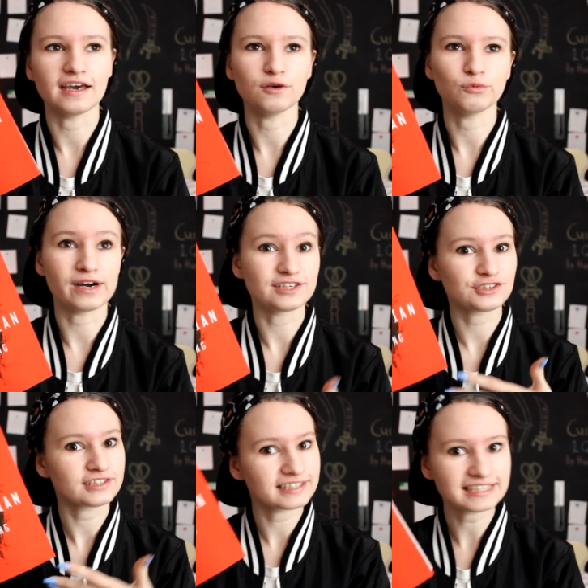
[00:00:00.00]
and why
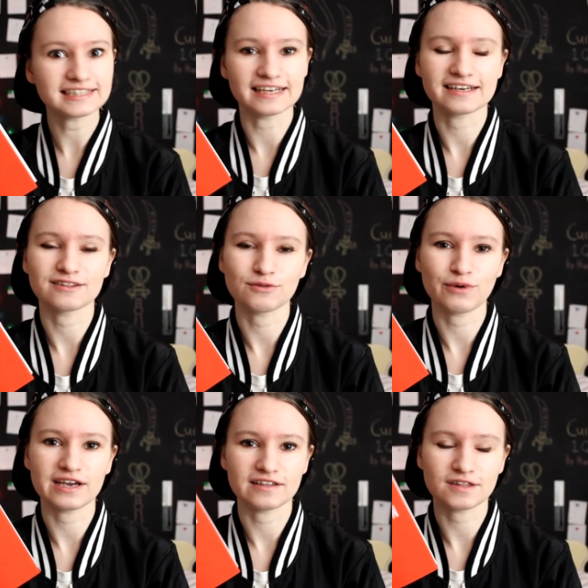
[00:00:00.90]
she did like the
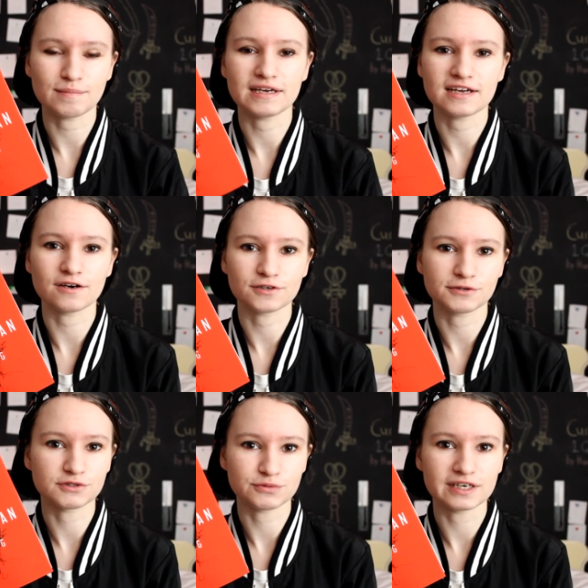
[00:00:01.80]
way that the main
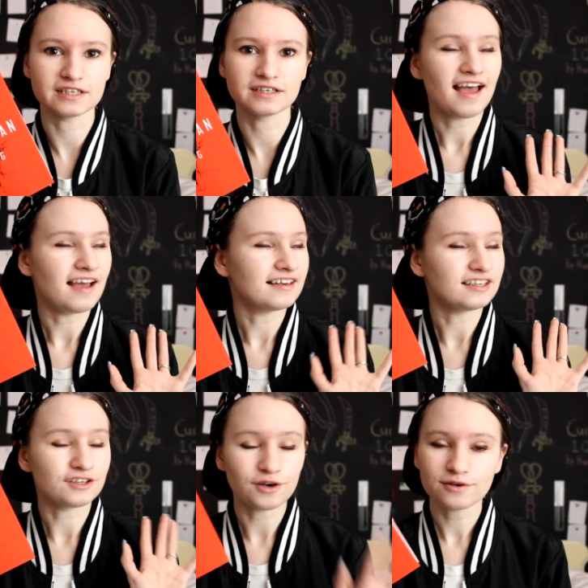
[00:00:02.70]
character was written. And
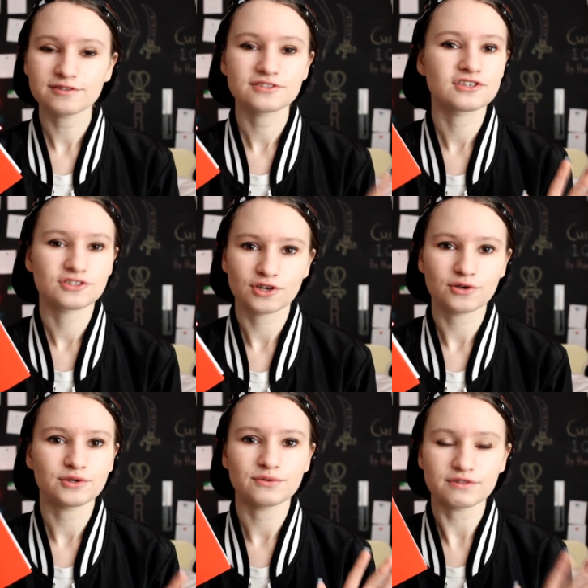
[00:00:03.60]
it goes to show
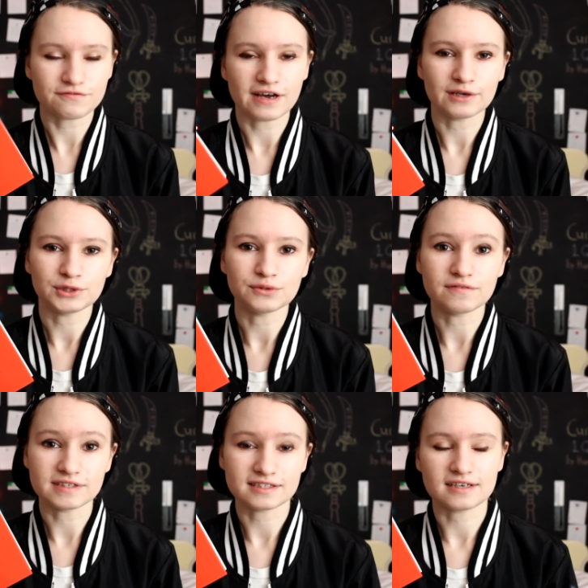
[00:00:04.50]
you the value
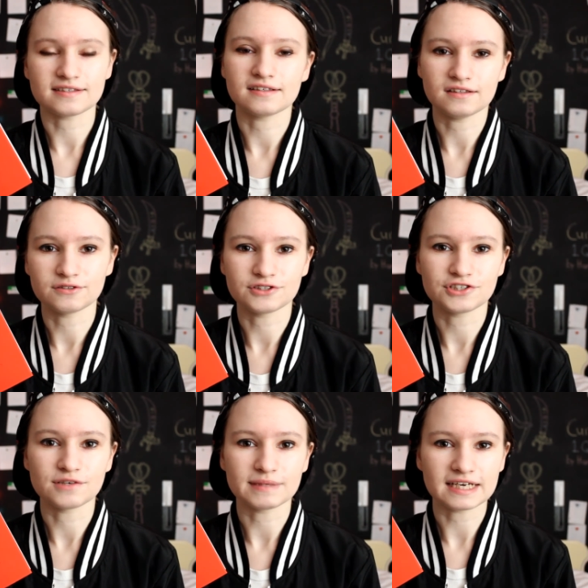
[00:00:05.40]
of discussing
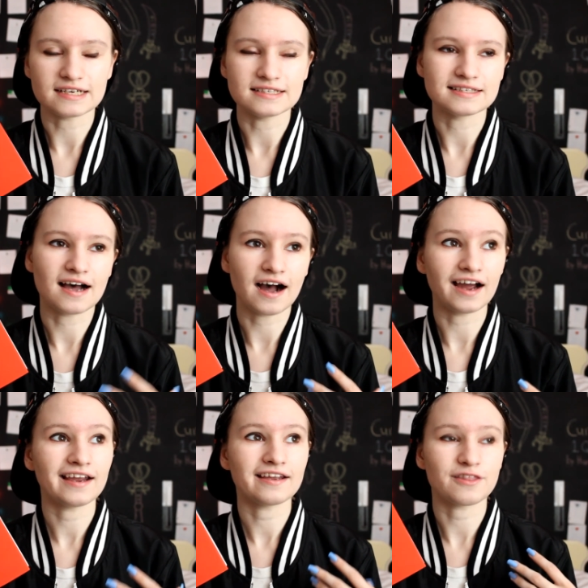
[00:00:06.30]
literature because
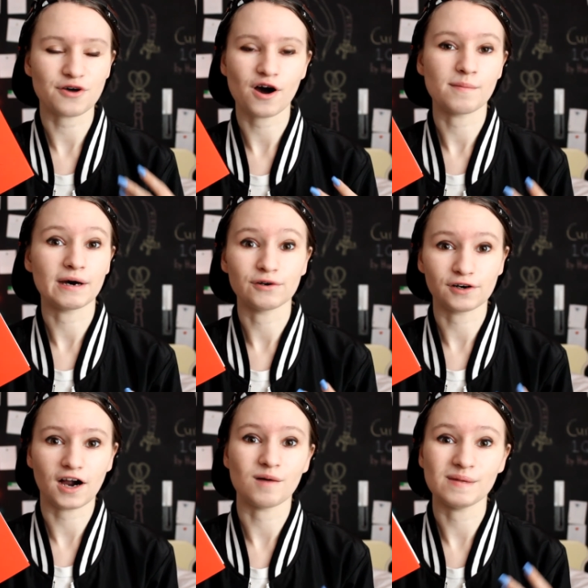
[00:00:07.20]
I thought about her
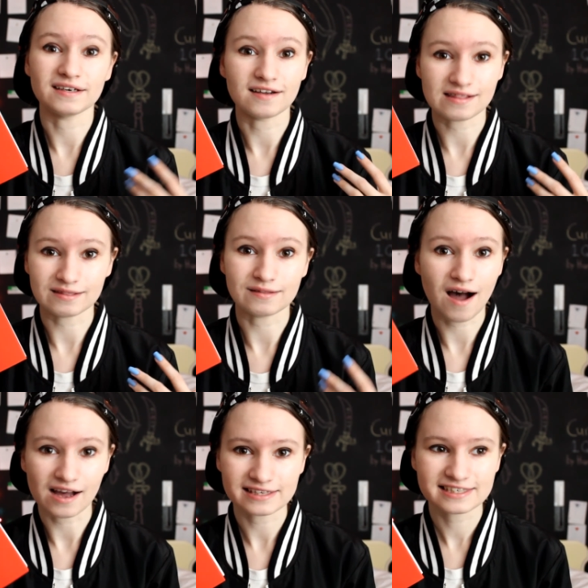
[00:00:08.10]
comment a
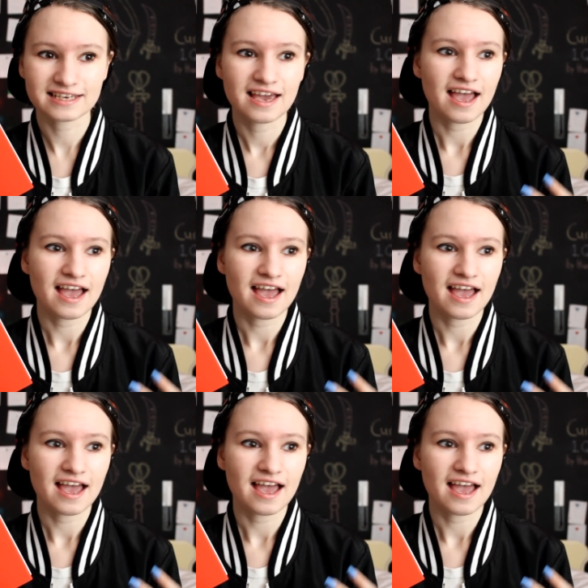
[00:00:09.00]
lot